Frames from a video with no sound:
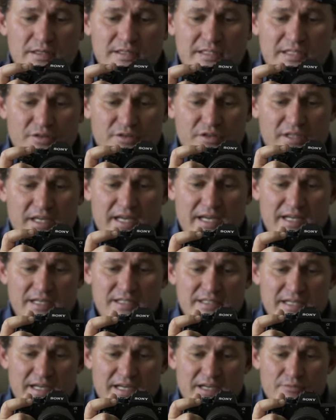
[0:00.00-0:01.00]
tilt the
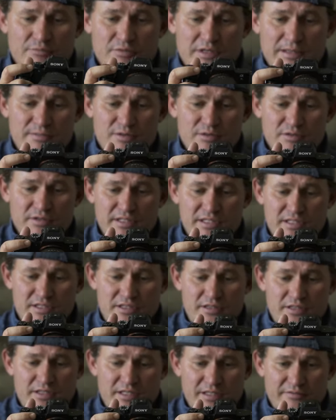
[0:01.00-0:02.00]
head down when I'm doing these
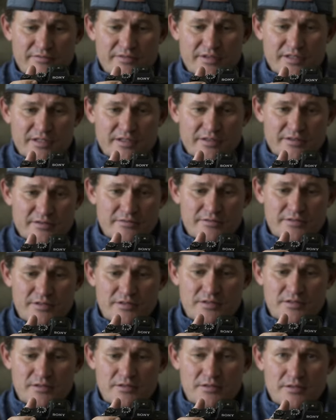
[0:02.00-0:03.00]
cooking
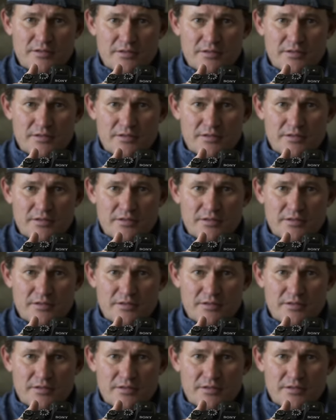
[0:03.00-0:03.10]
videos.